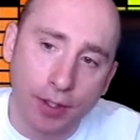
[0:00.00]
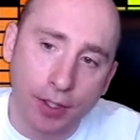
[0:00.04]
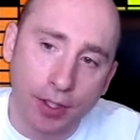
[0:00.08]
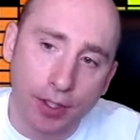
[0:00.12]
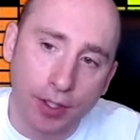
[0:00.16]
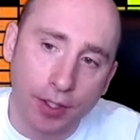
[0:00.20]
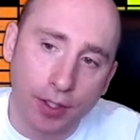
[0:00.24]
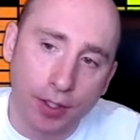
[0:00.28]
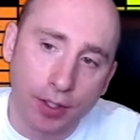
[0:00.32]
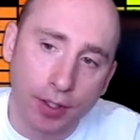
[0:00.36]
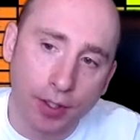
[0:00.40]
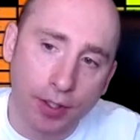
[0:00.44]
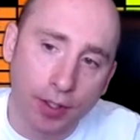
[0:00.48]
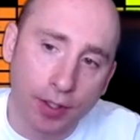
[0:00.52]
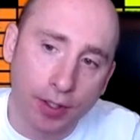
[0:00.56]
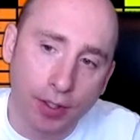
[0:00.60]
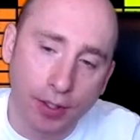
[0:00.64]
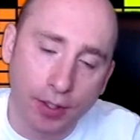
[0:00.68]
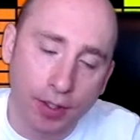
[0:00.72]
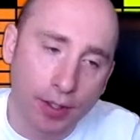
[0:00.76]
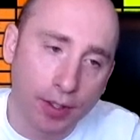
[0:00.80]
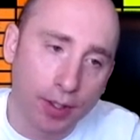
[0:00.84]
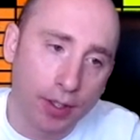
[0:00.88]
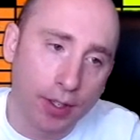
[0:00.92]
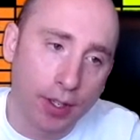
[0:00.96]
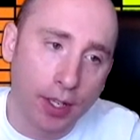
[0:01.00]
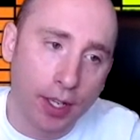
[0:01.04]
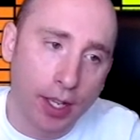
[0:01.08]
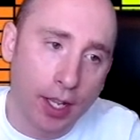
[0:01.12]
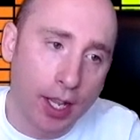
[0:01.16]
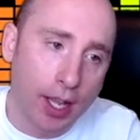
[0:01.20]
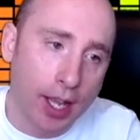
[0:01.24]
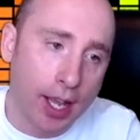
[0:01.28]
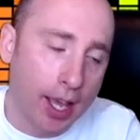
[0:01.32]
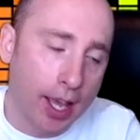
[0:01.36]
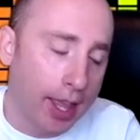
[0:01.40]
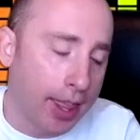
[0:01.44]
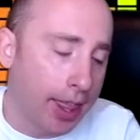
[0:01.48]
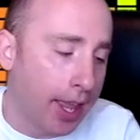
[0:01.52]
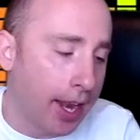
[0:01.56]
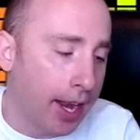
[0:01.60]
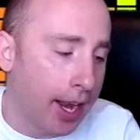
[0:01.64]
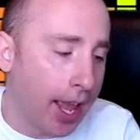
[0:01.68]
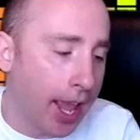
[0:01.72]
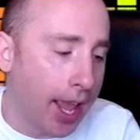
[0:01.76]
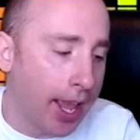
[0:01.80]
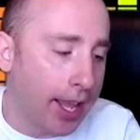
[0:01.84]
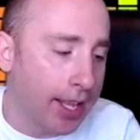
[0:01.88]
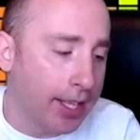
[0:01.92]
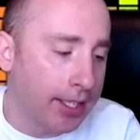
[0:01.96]
and then
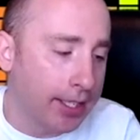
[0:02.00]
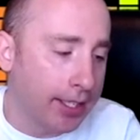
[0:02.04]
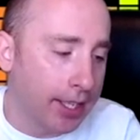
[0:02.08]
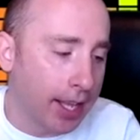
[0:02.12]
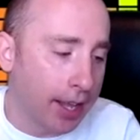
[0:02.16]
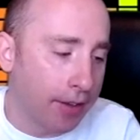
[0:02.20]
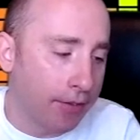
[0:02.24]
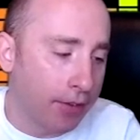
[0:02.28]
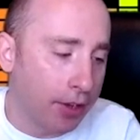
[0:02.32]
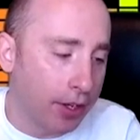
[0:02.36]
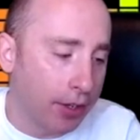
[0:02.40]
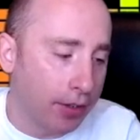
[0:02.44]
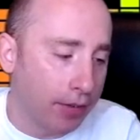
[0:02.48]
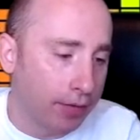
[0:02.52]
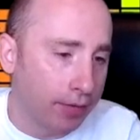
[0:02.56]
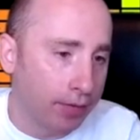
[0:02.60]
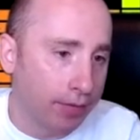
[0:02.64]
A7